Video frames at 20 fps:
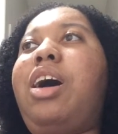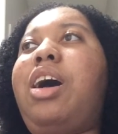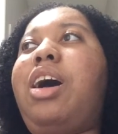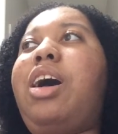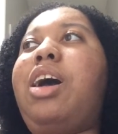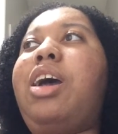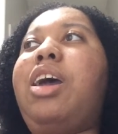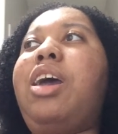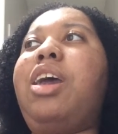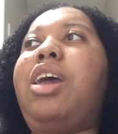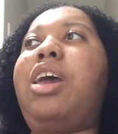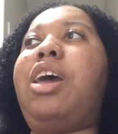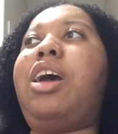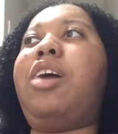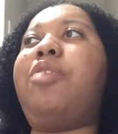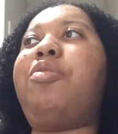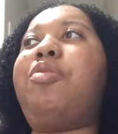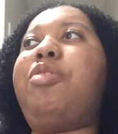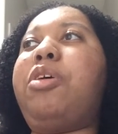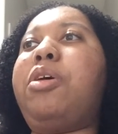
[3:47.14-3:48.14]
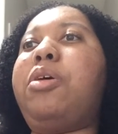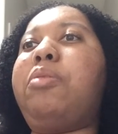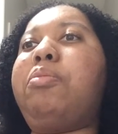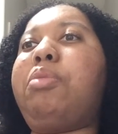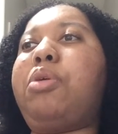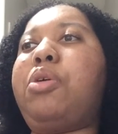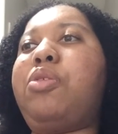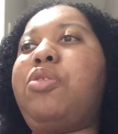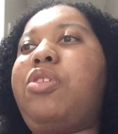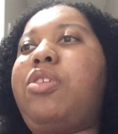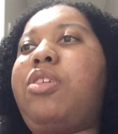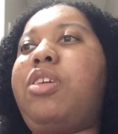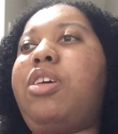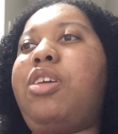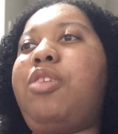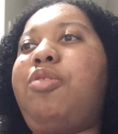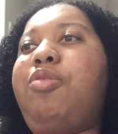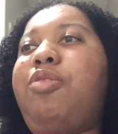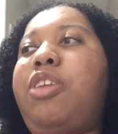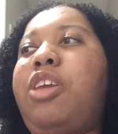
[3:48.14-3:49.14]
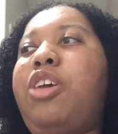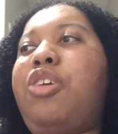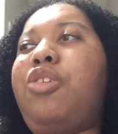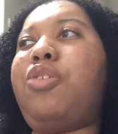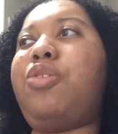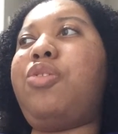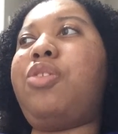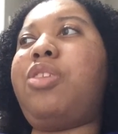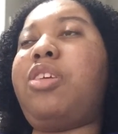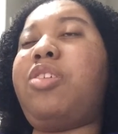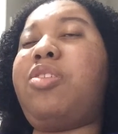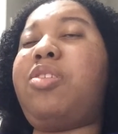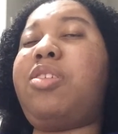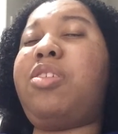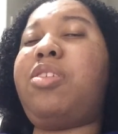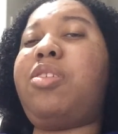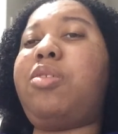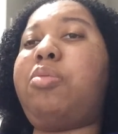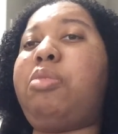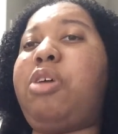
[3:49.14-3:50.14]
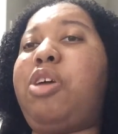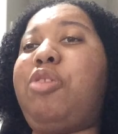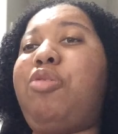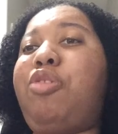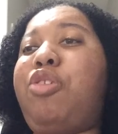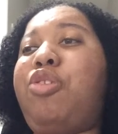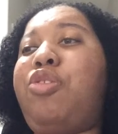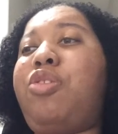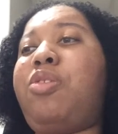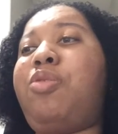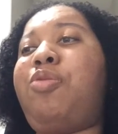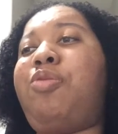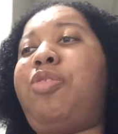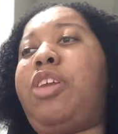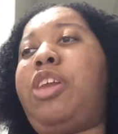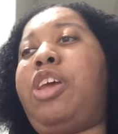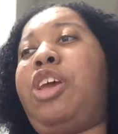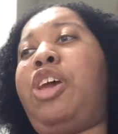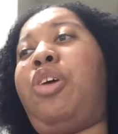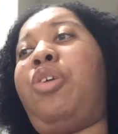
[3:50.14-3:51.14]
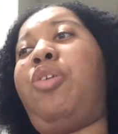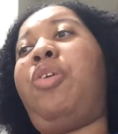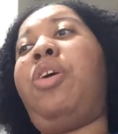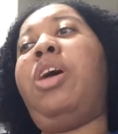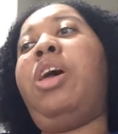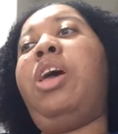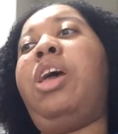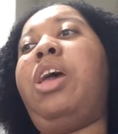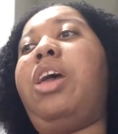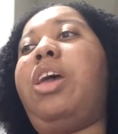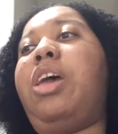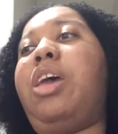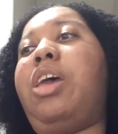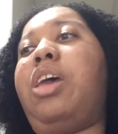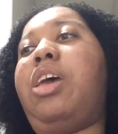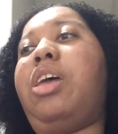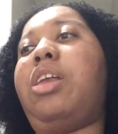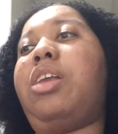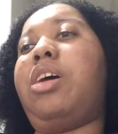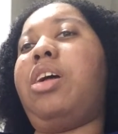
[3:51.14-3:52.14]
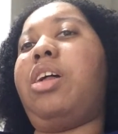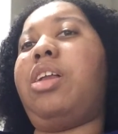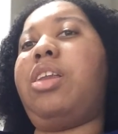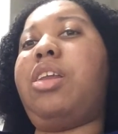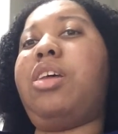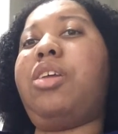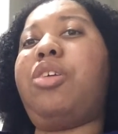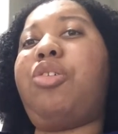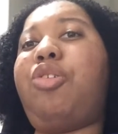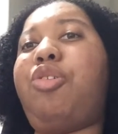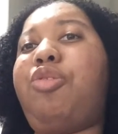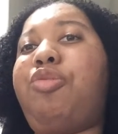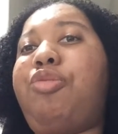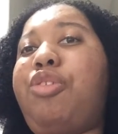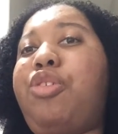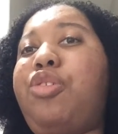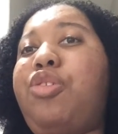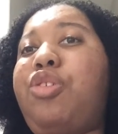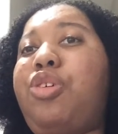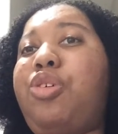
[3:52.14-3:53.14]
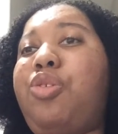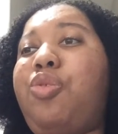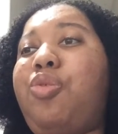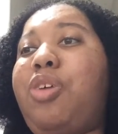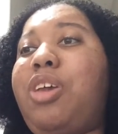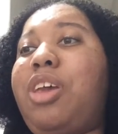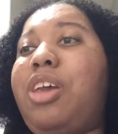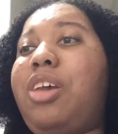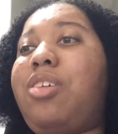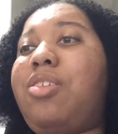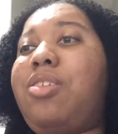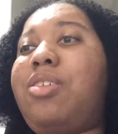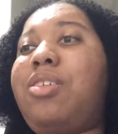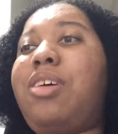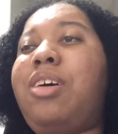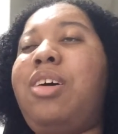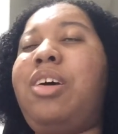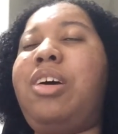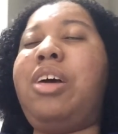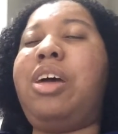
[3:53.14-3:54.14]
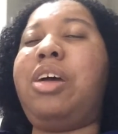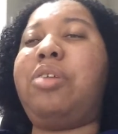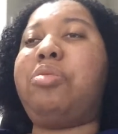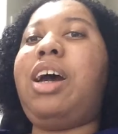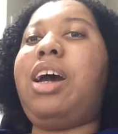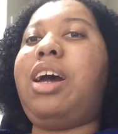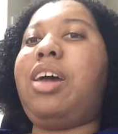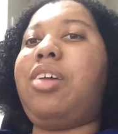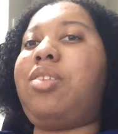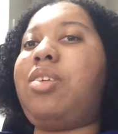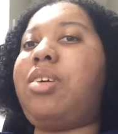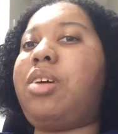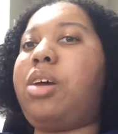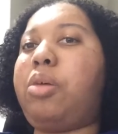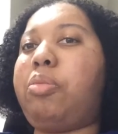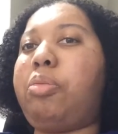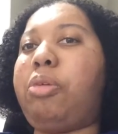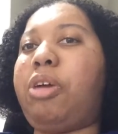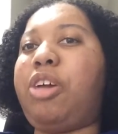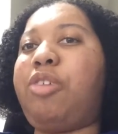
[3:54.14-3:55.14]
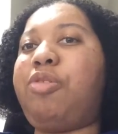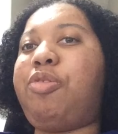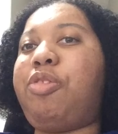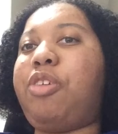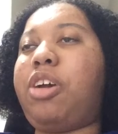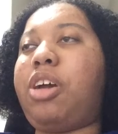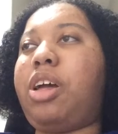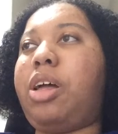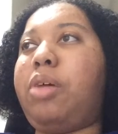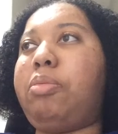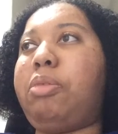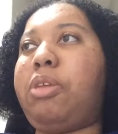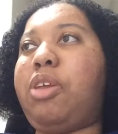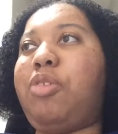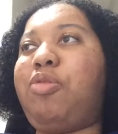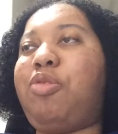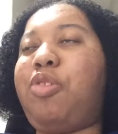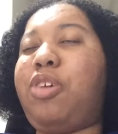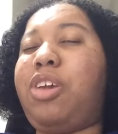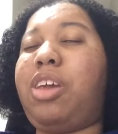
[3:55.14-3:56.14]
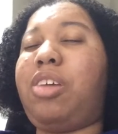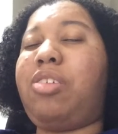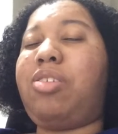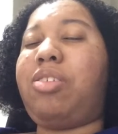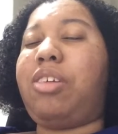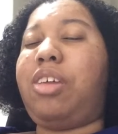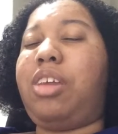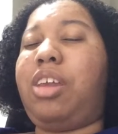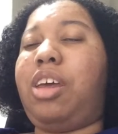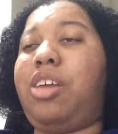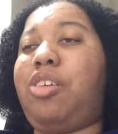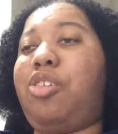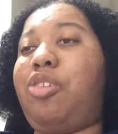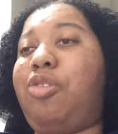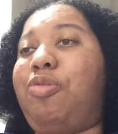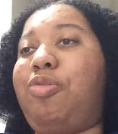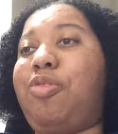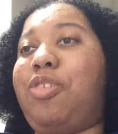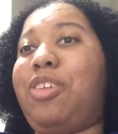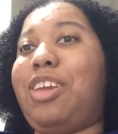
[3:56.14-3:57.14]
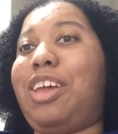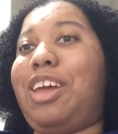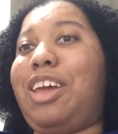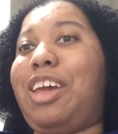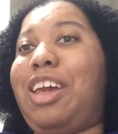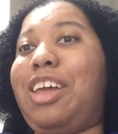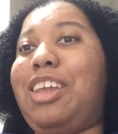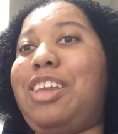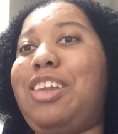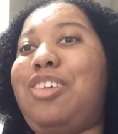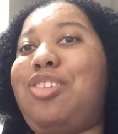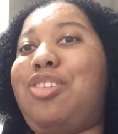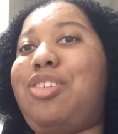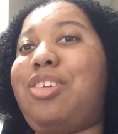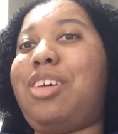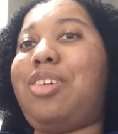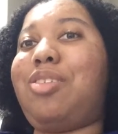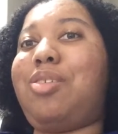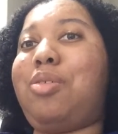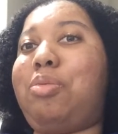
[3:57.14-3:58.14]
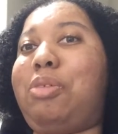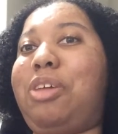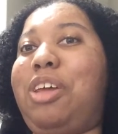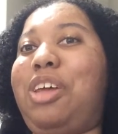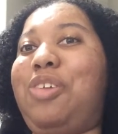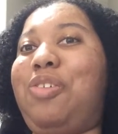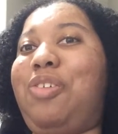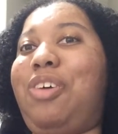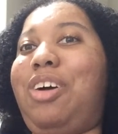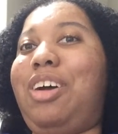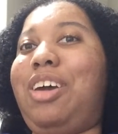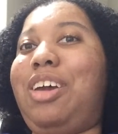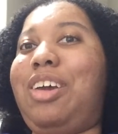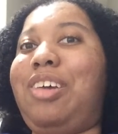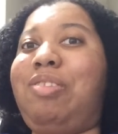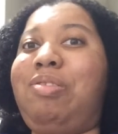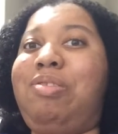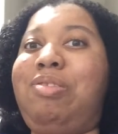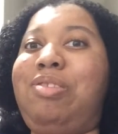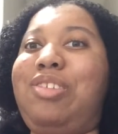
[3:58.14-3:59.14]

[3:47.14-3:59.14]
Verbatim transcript: I haven't posted a video. This is my first video in a little over two weeks. I took a break for a couple of weeks and I don't feel like I need to explain why.